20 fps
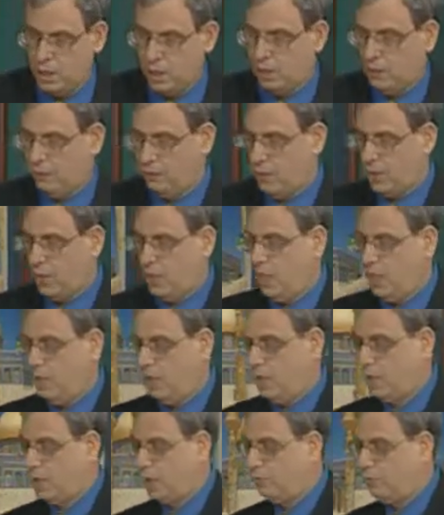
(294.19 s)

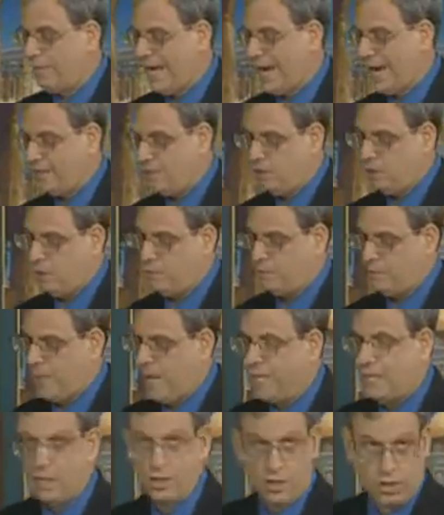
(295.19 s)
They reacted to the
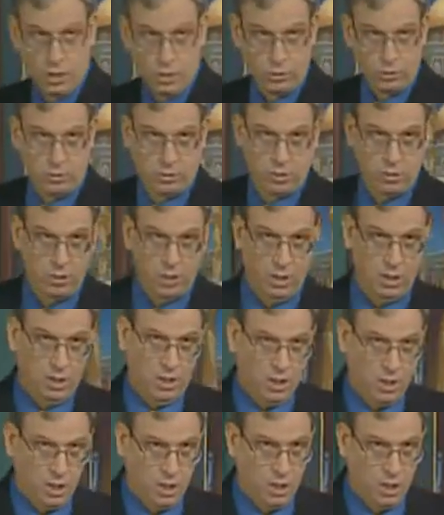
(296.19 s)
pagan cults,
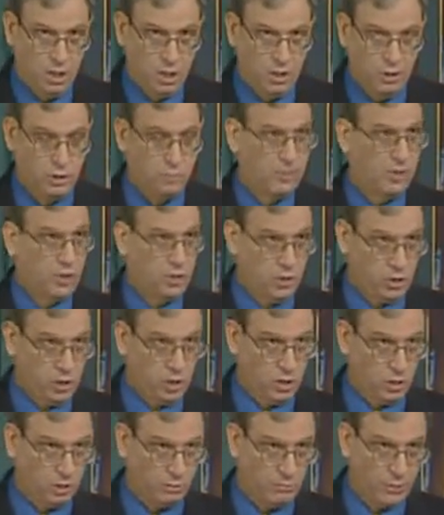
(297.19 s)
especially
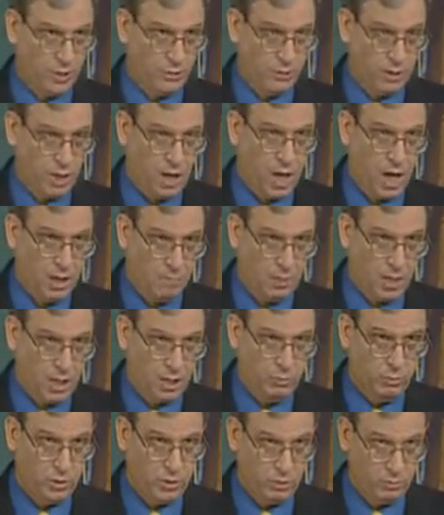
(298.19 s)
centered around the
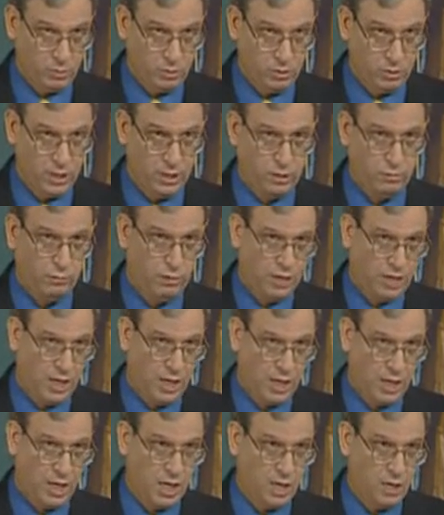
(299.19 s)
Kaaba, which was later
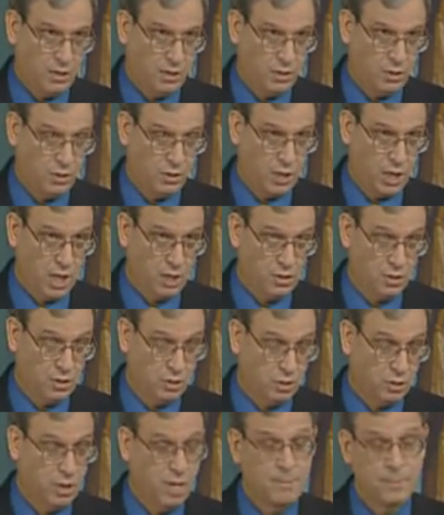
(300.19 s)
rededicated as
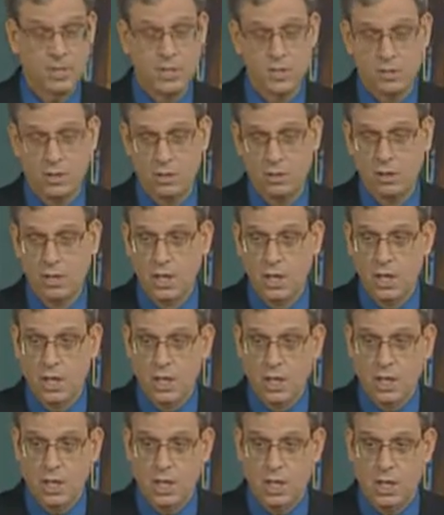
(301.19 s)
an Islamic center,
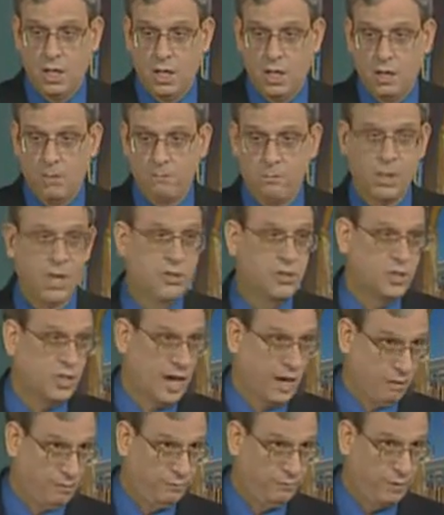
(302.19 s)
blood
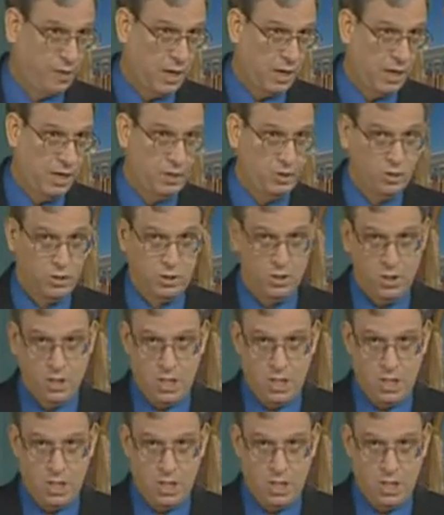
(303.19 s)
sacrifice,